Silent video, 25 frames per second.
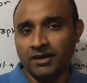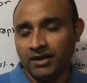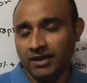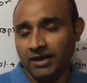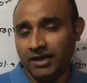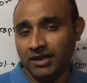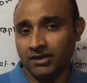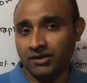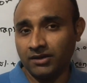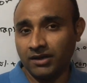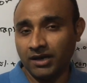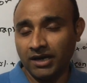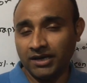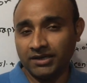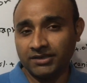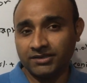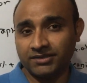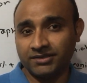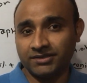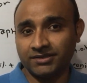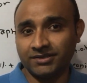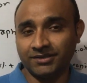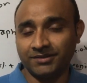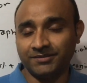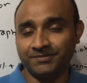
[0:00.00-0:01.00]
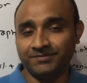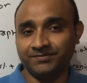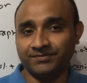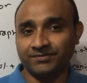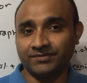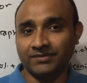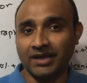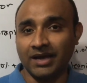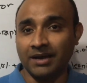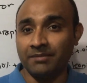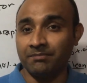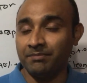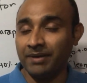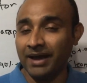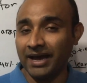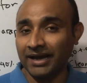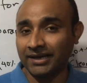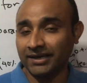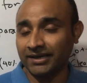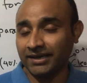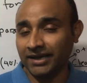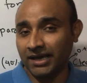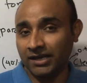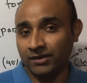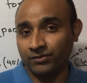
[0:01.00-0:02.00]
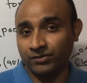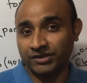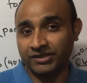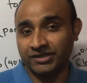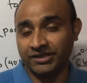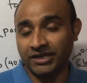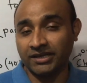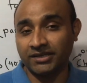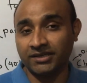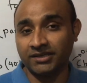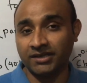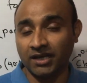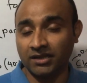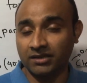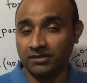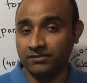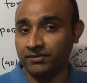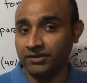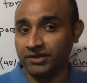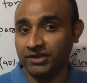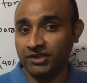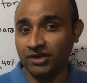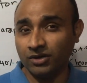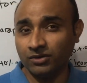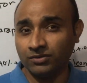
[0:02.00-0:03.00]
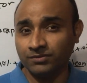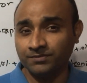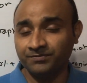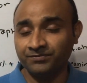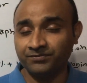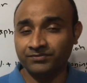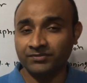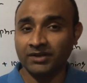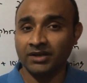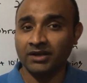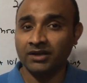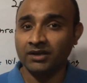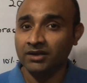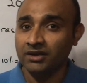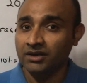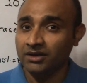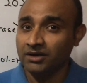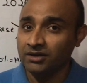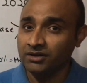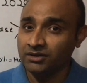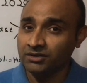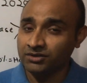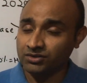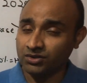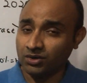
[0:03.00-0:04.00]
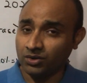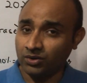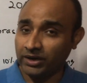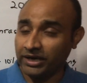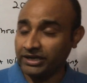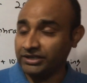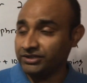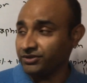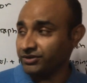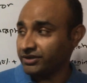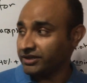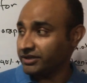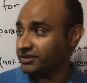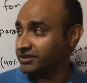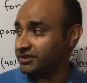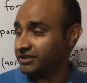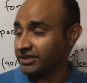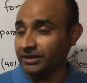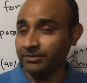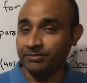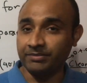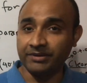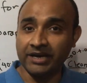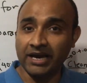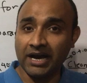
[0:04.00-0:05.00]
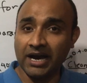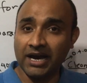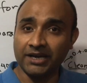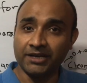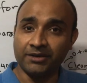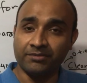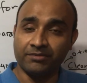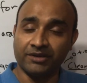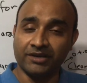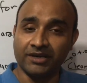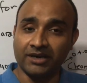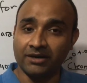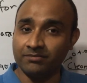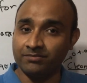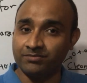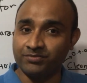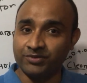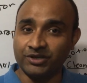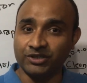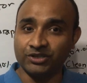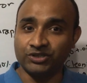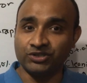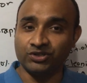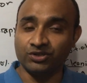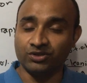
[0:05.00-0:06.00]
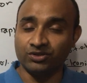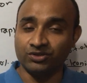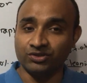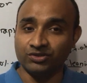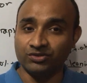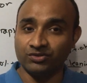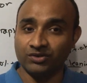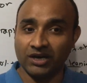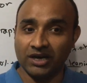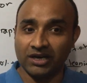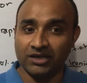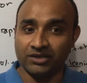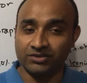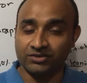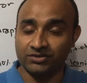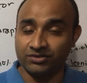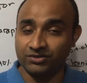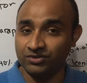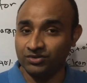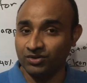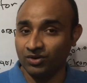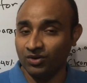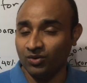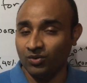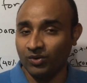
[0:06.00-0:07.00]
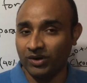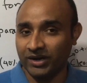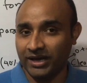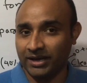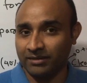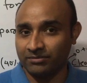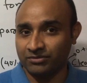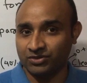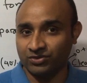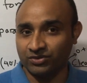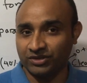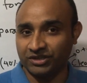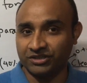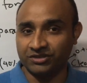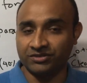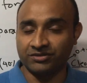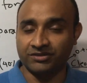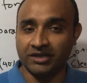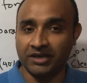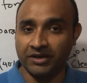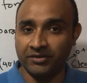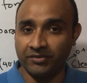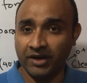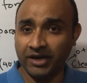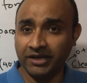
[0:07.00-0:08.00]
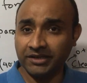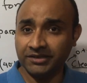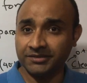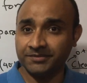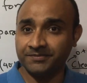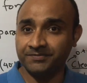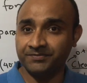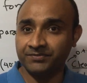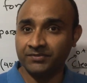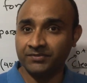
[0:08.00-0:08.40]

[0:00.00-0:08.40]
Hello guys, I'm back again with yet another video. So as you can see behind me, I'm pretty sure you guys know what I'm doing today, right?